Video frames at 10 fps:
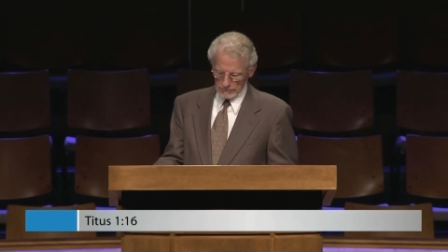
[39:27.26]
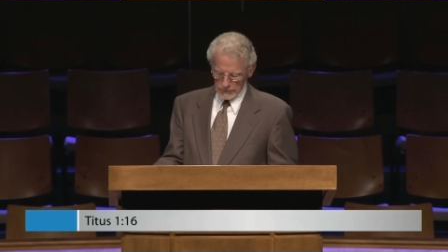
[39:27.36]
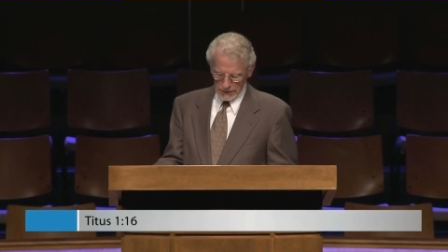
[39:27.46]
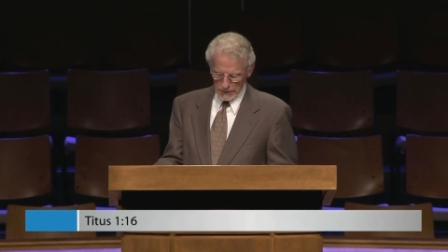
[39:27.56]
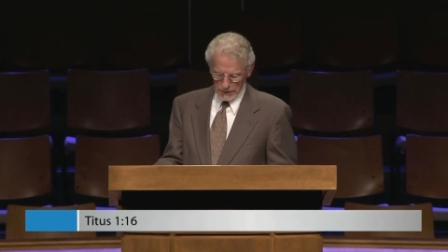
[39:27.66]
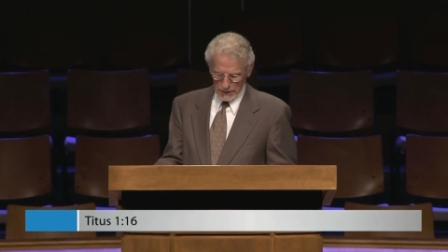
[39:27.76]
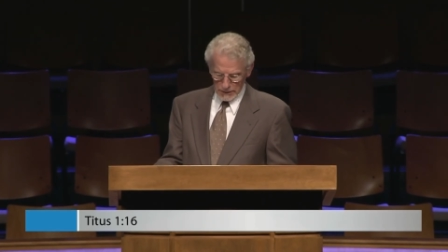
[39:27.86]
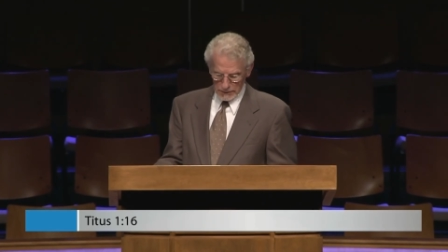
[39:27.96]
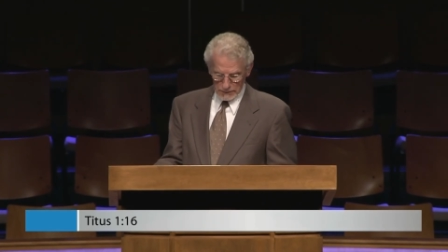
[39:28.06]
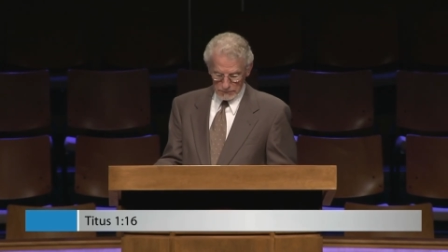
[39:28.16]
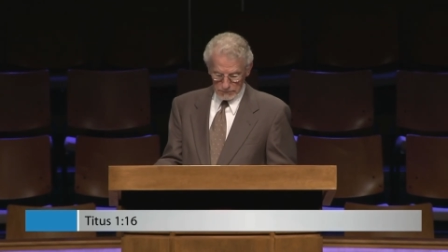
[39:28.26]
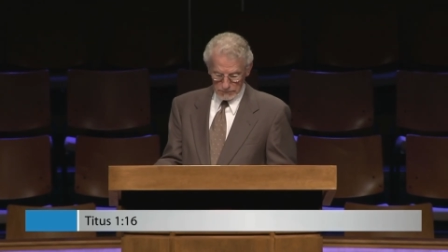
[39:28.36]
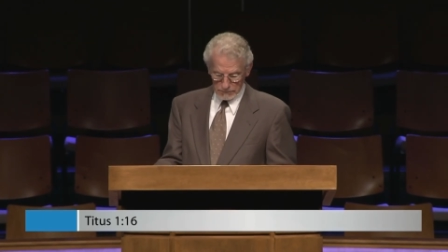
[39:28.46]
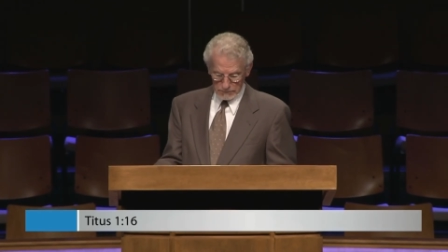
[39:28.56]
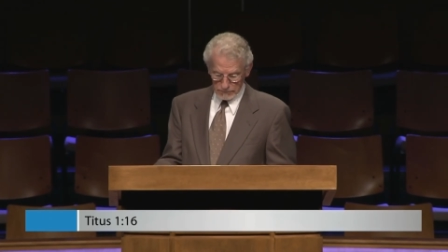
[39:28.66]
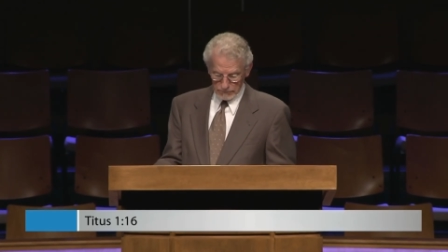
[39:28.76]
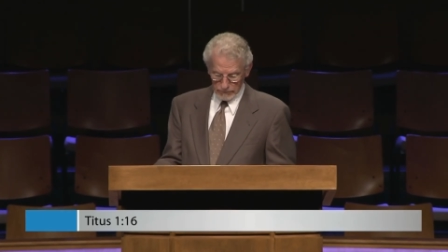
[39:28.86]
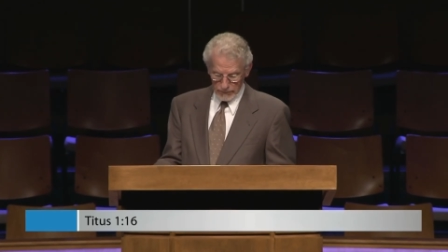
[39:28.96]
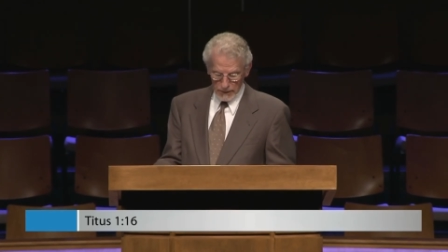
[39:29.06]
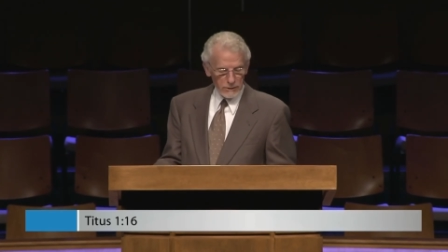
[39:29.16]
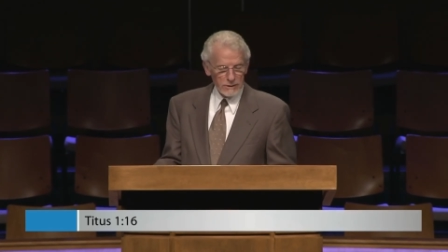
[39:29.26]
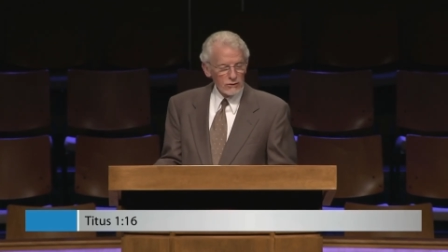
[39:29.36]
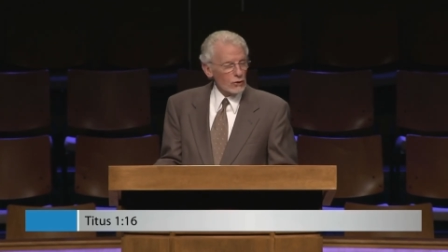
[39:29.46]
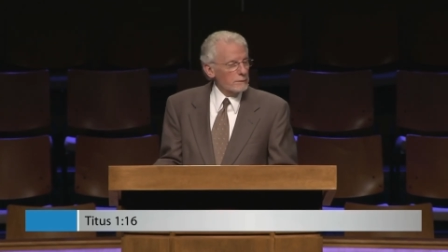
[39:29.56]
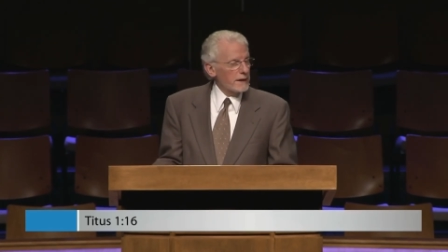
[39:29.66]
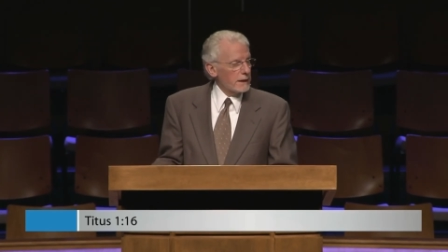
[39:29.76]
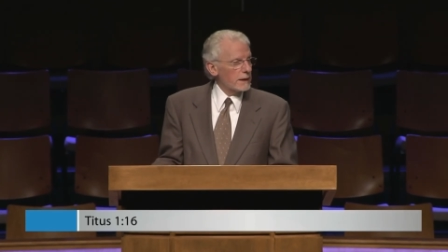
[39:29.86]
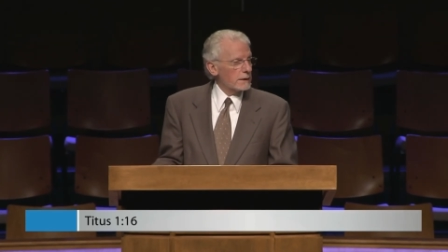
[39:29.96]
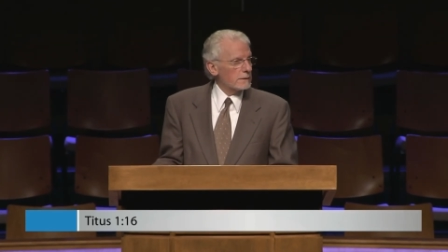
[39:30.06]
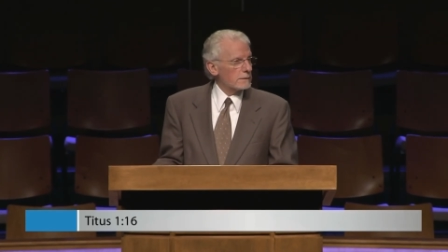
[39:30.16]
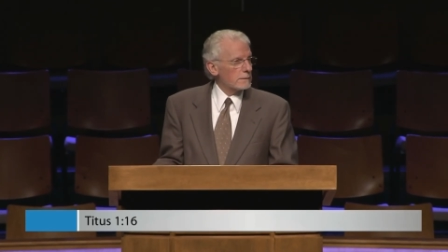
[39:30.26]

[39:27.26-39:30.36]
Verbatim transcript: What? They're, they're disobedient,